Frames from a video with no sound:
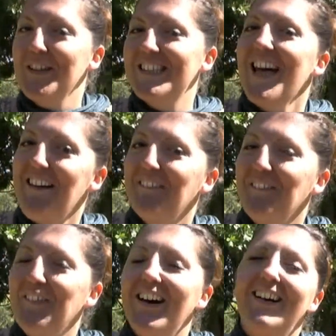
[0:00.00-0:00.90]

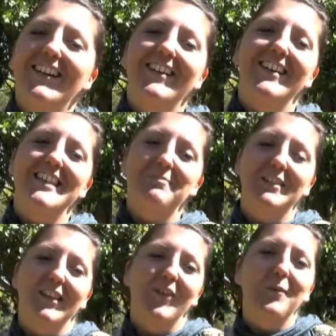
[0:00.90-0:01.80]
yourself. Uh, it's
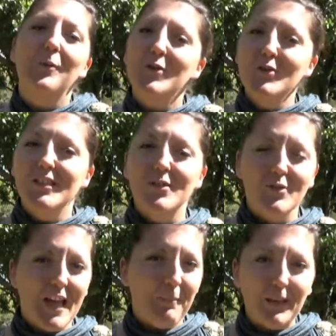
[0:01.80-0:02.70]
been a great opportunity to
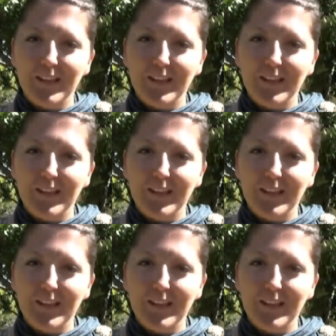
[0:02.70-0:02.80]
tap